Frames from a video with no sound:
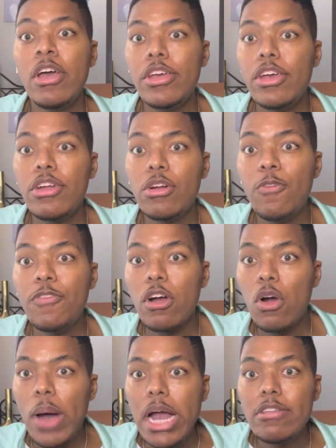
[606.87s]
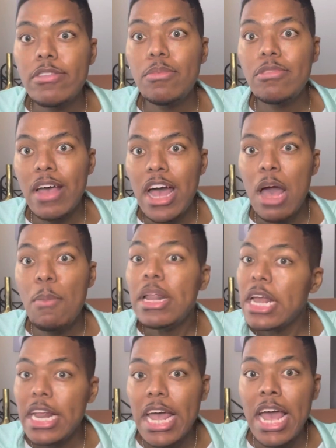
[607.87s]
for quite some time, and
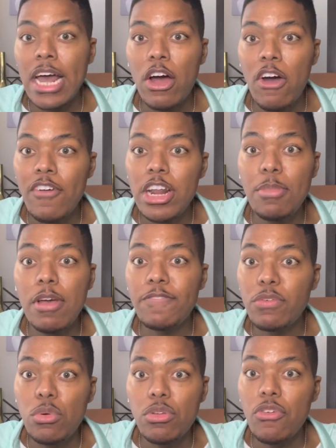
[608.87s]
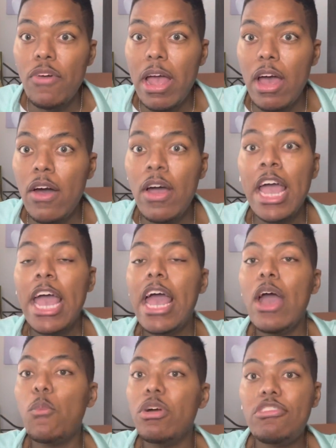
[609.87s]
that they had already been fooling around
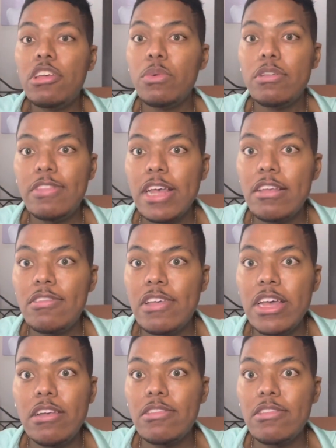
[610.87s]
when she was 16.